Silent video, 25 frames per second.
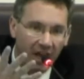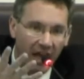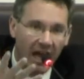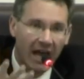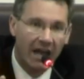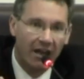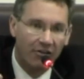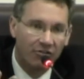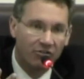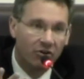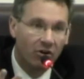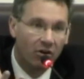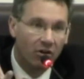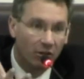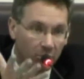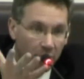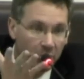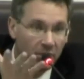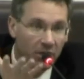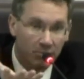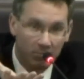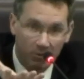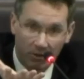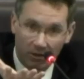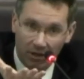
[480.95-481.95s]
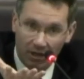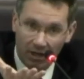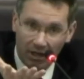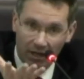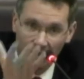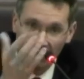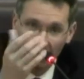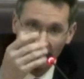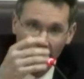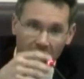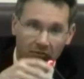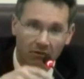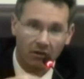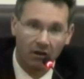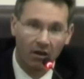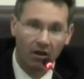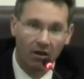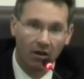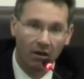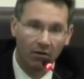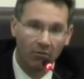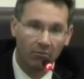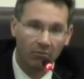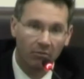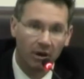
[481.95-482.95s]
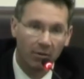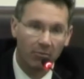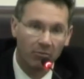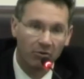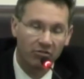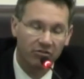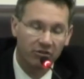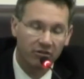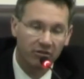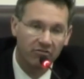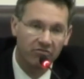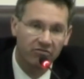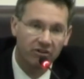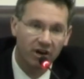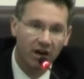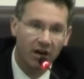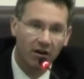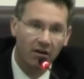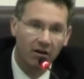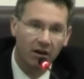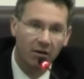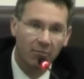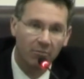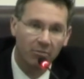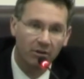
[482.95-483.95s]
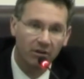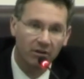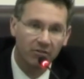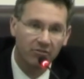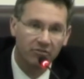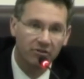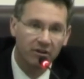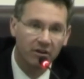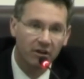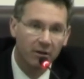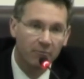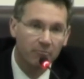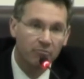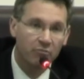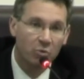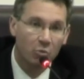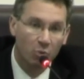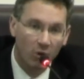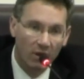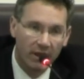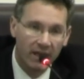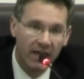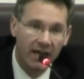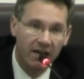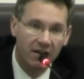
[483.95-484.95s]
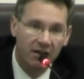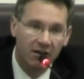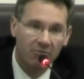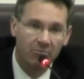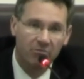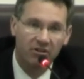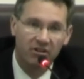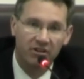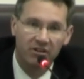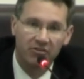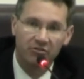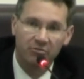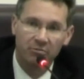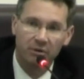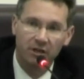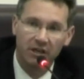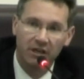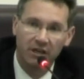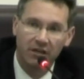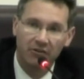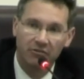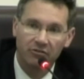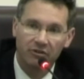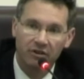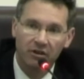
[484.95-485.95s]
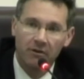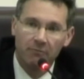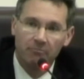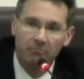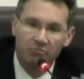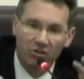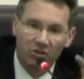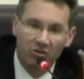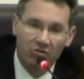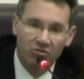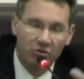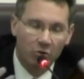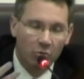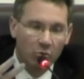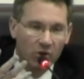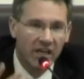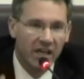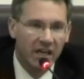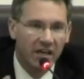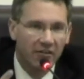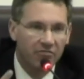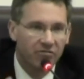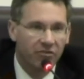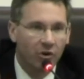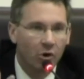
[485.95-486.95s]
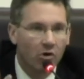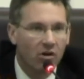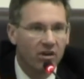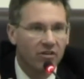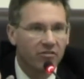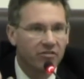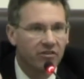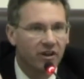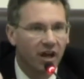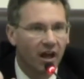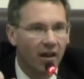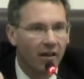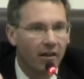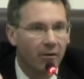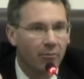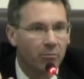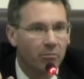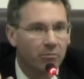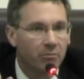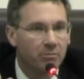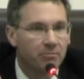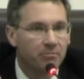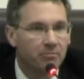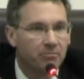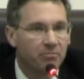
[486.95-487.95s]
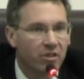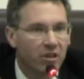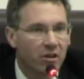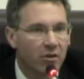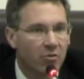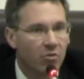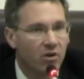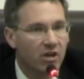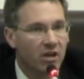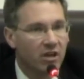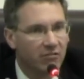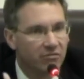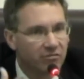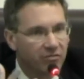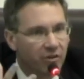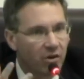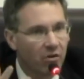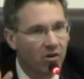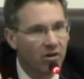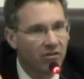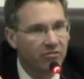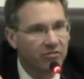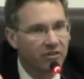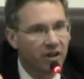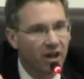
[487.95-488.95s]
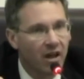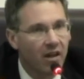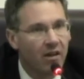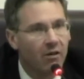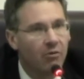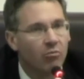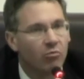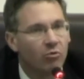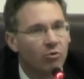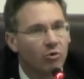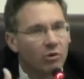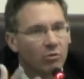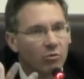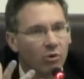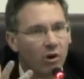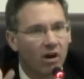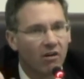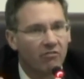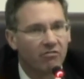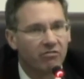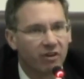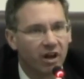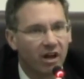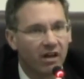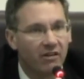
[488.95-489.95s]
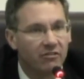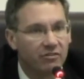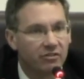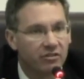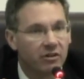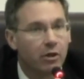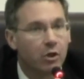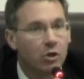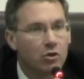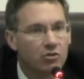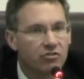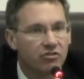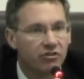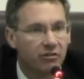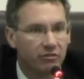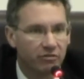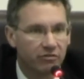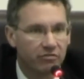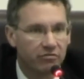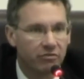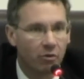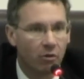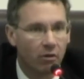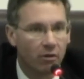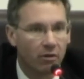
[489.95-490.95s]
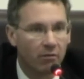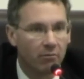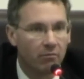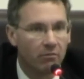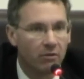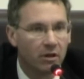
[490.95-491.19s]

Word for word: as are the people like uh, members of the fire companies when they come to these meetings. So we get focused on them. We get focused on them. We want to find solutions for them.